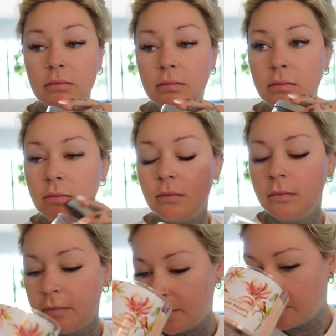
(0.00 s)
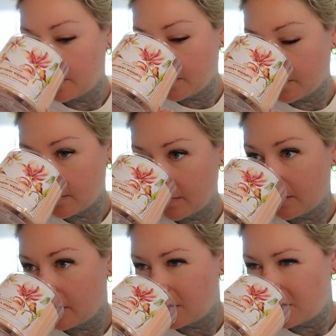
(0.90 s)

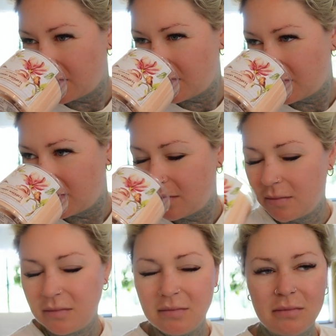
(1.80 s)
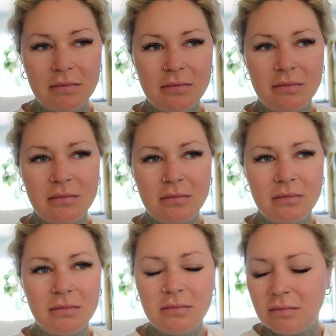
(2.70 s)

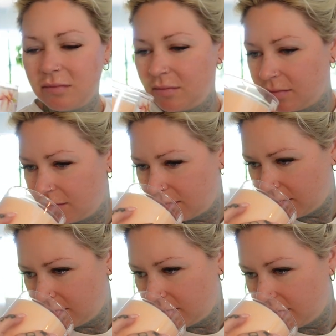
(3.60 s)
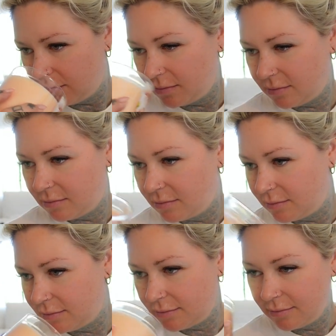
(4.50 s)

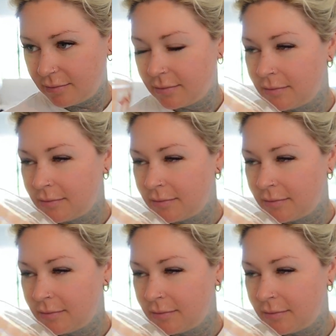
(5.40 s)
(silence)